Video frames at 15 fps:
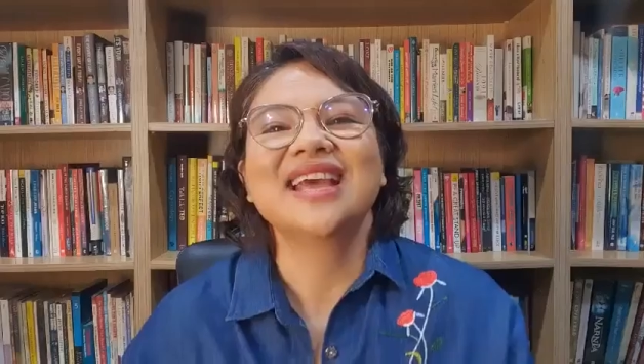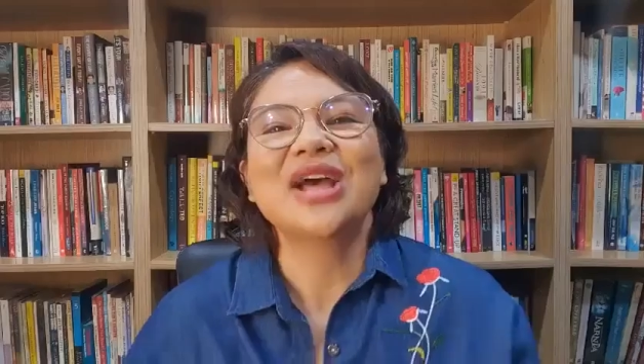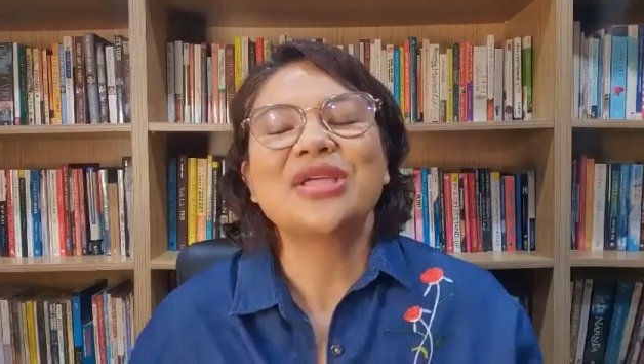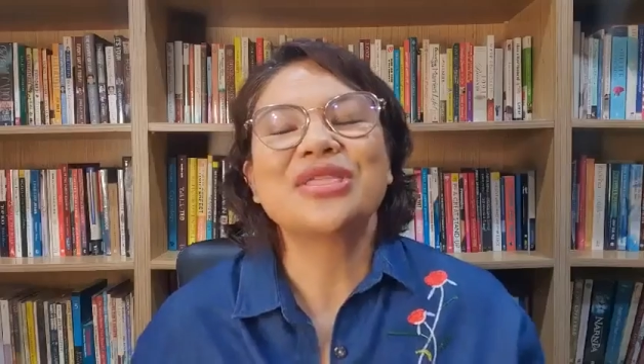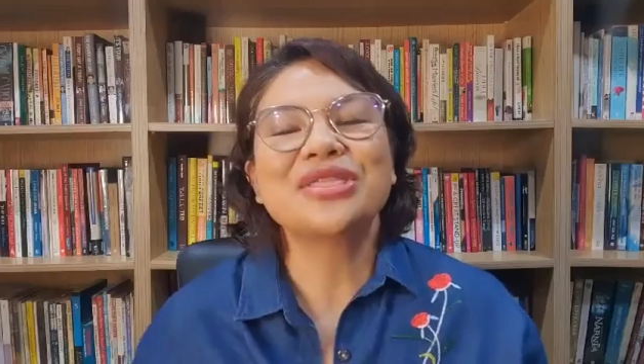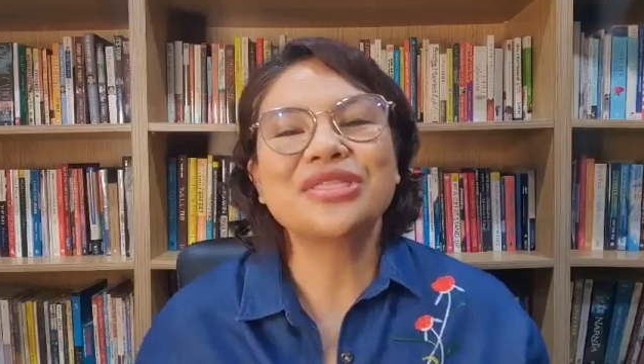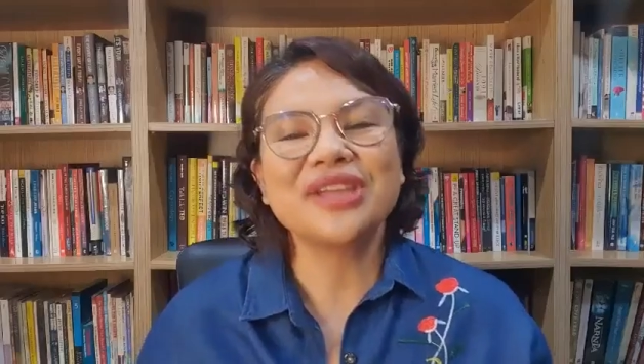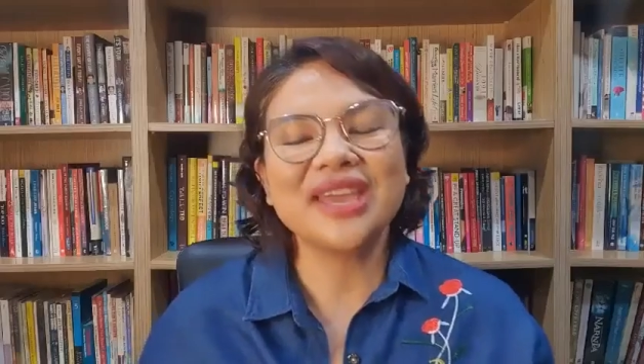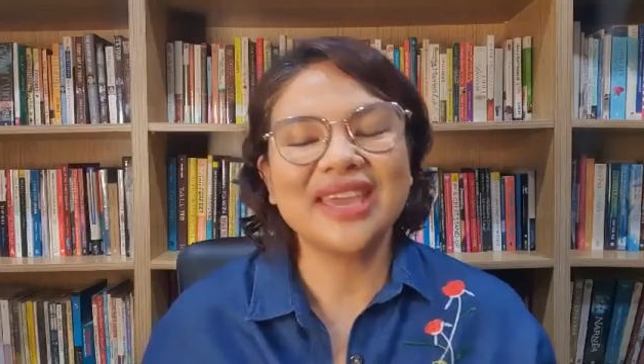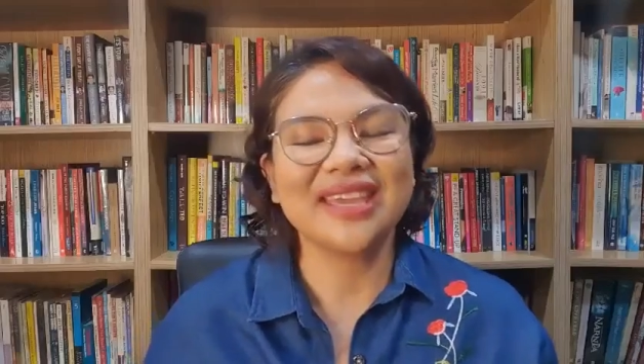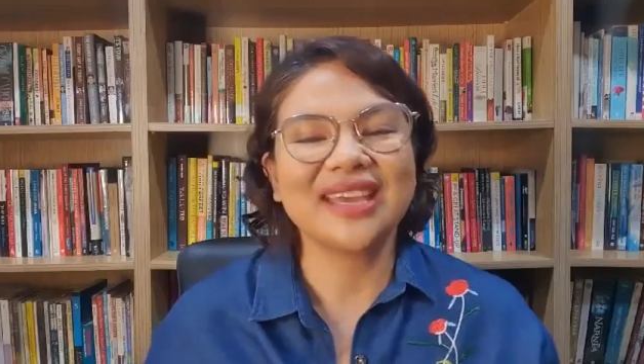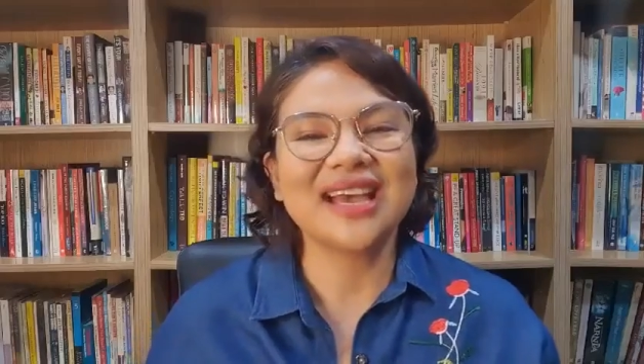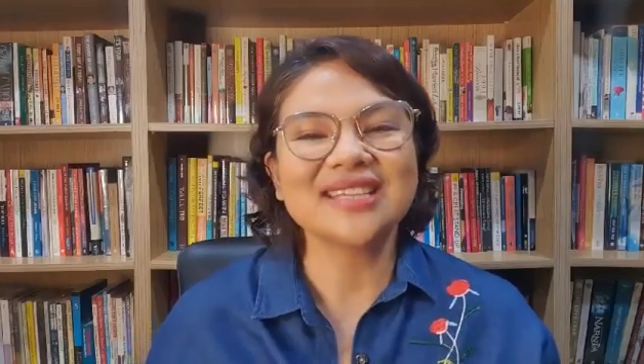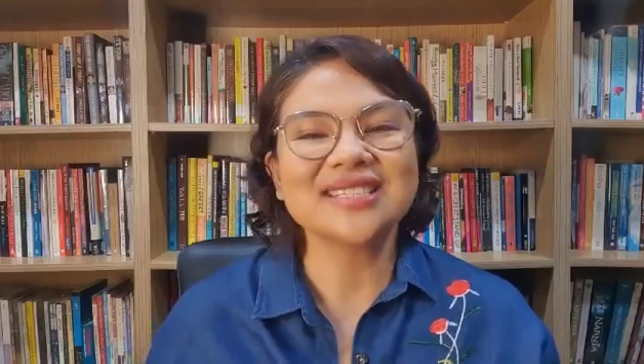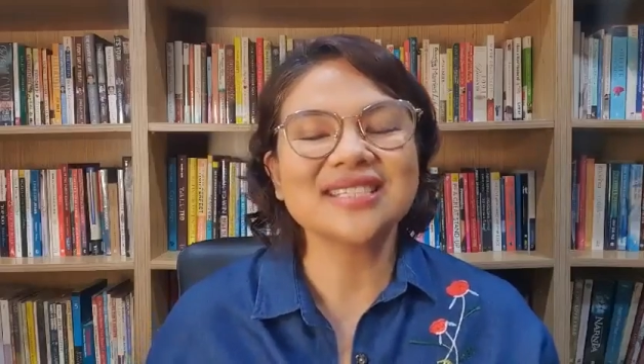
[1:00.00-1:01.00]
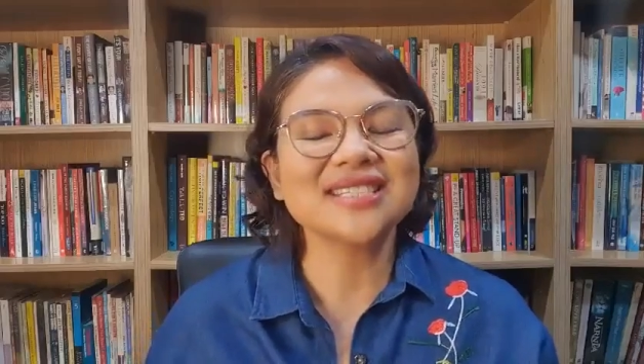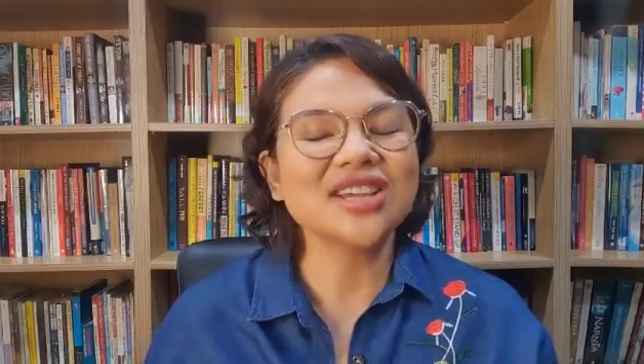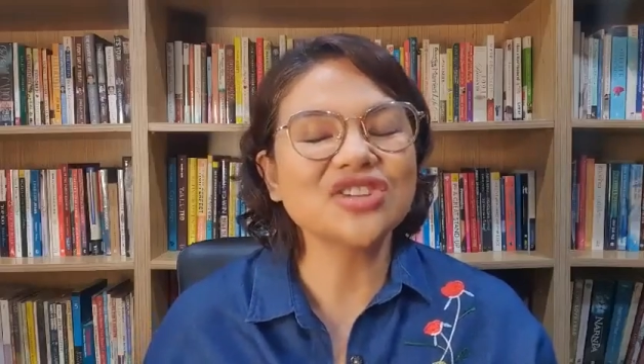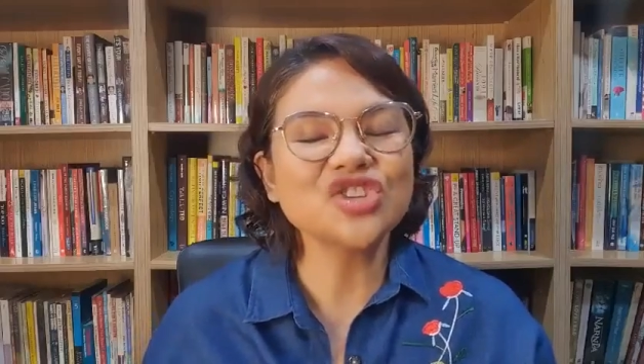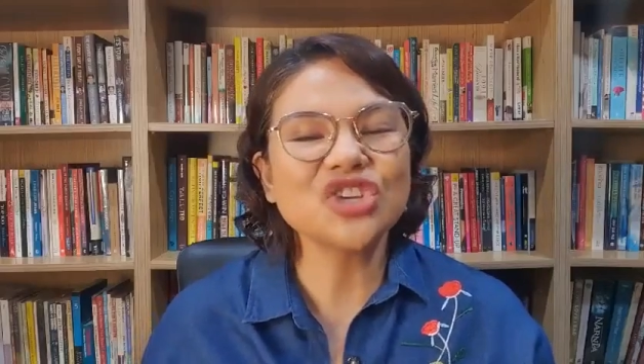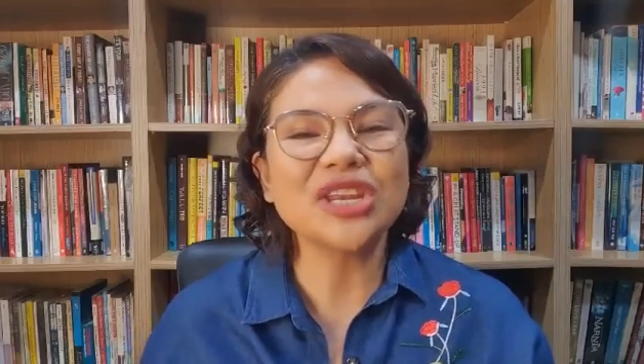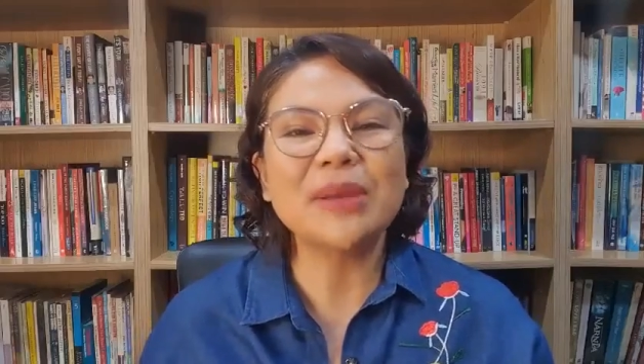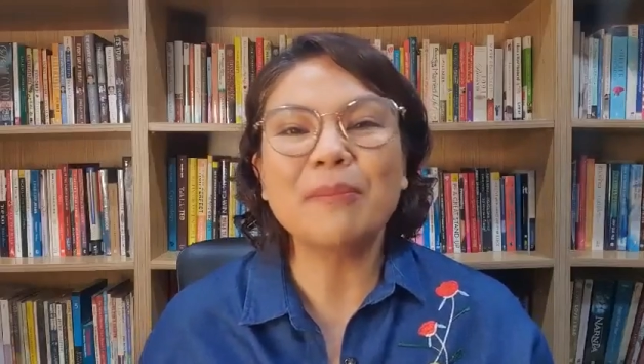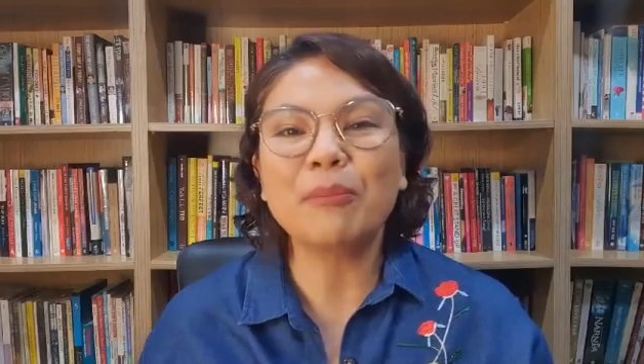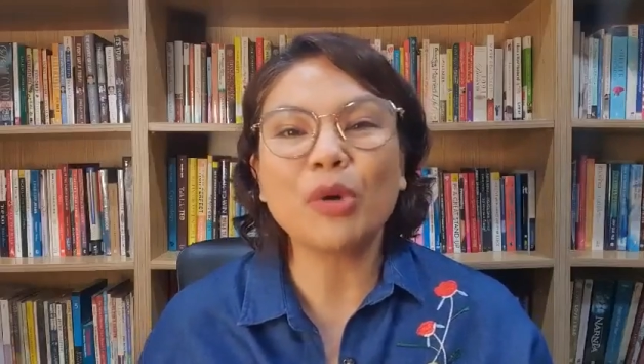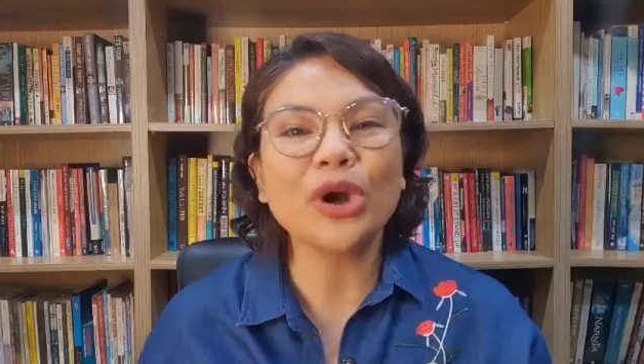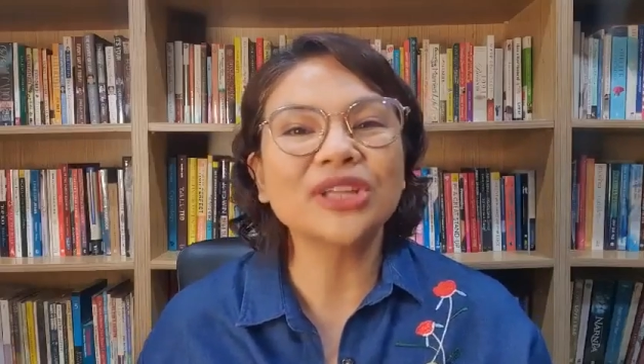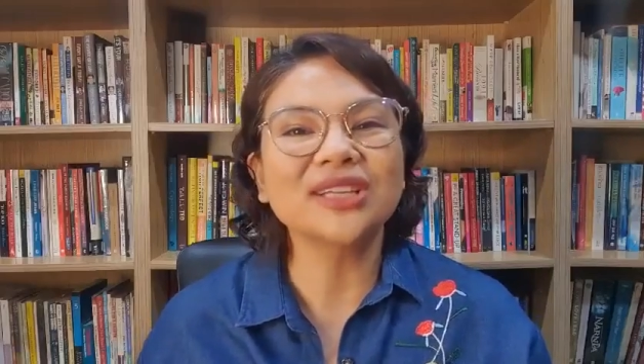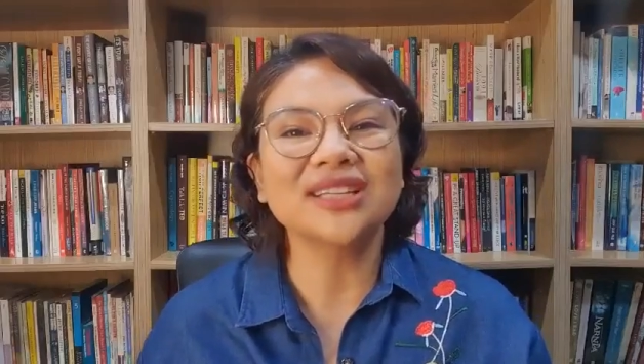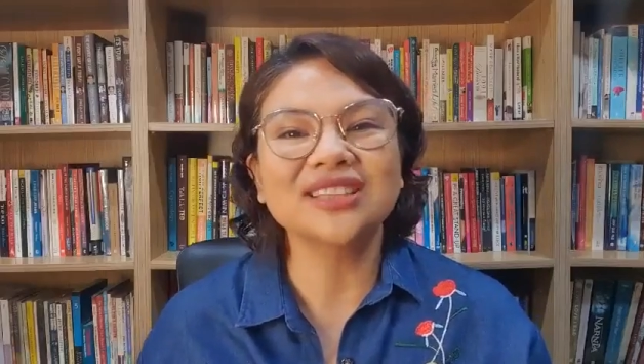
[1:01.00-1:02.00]
thing, as such an
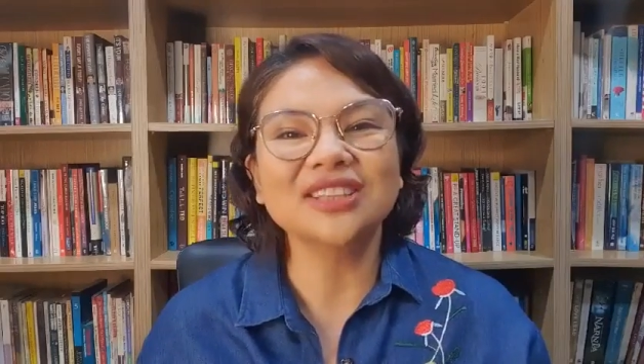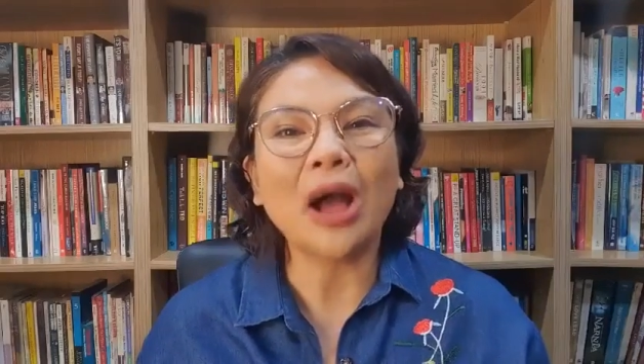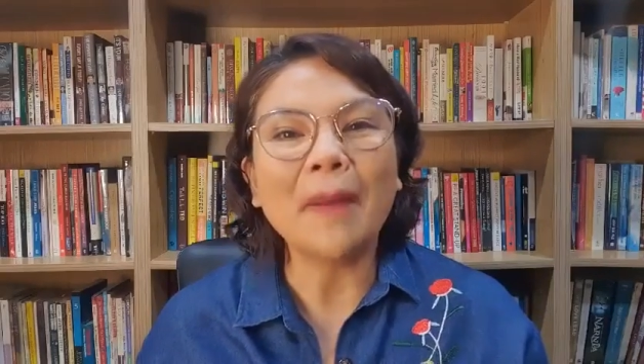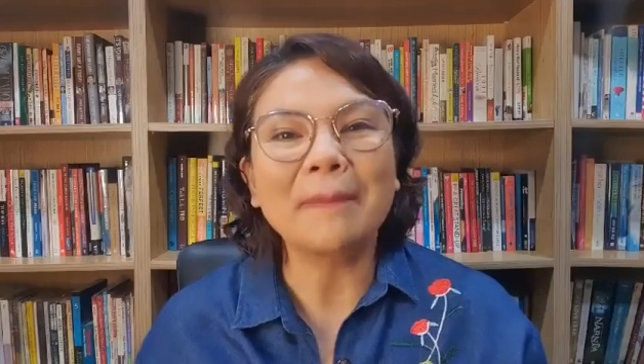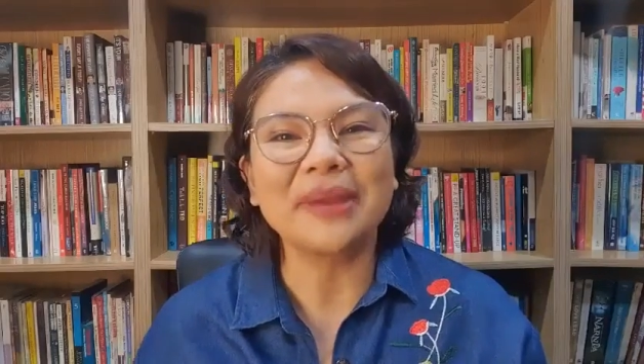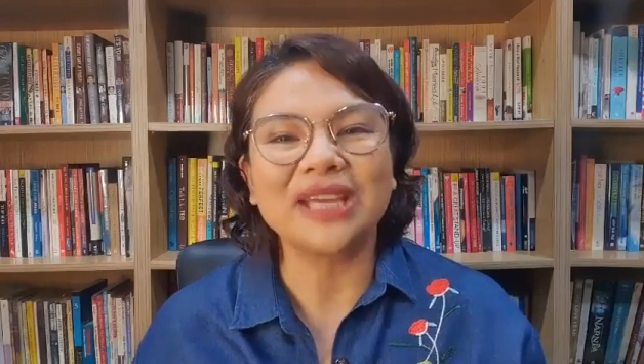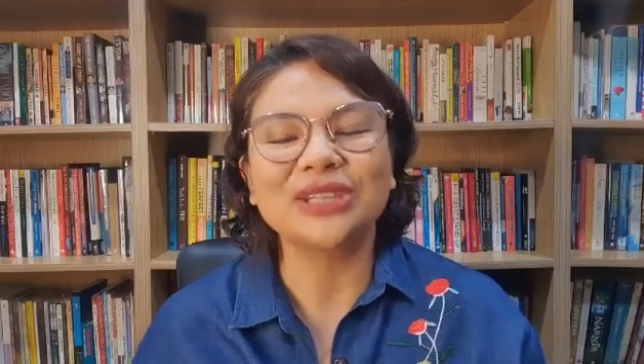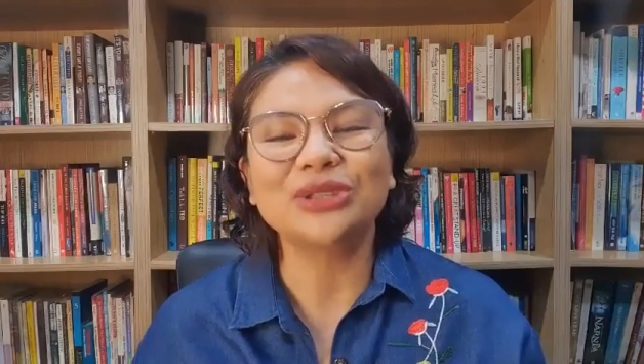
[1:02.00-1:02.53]
important topic